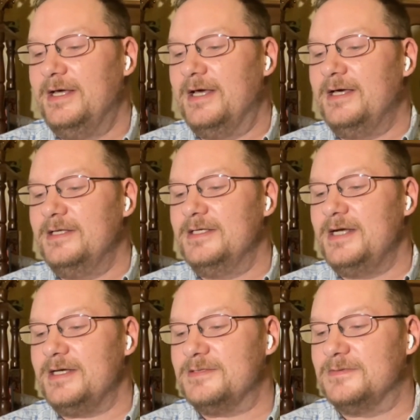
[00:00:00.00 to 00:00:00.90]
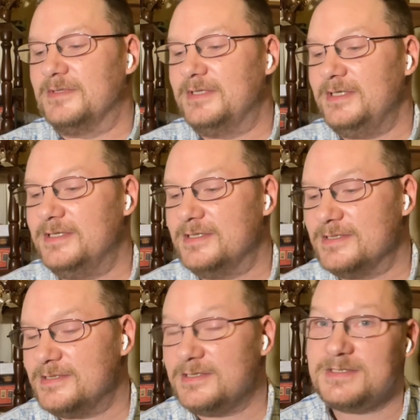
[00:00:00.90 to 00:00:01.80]
And the next one
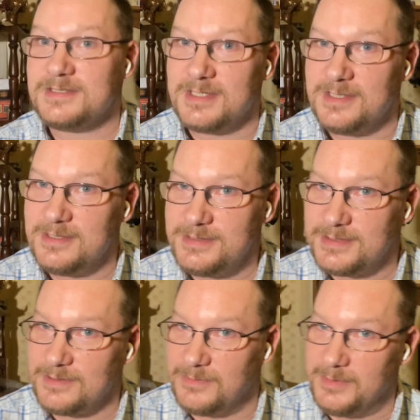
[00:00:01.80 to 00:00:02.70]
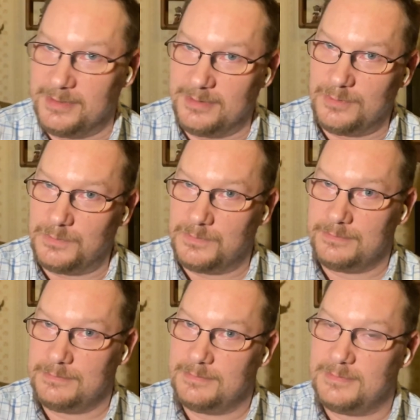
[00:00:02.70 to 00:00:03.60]
is size queen.
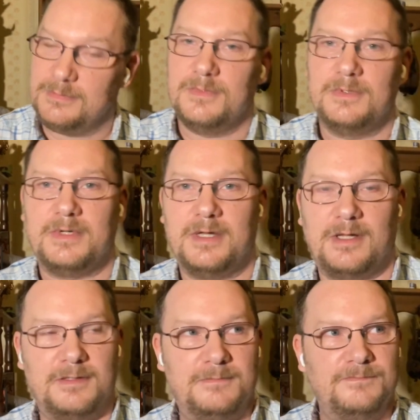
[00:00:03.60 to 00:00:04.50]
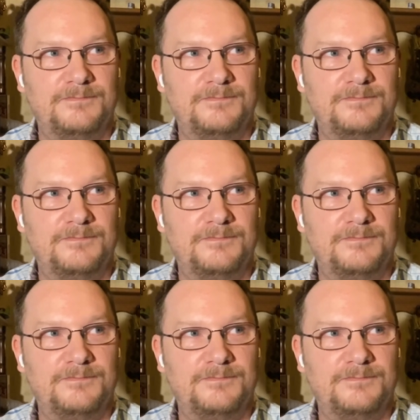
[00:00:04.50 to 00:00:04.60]
Okay.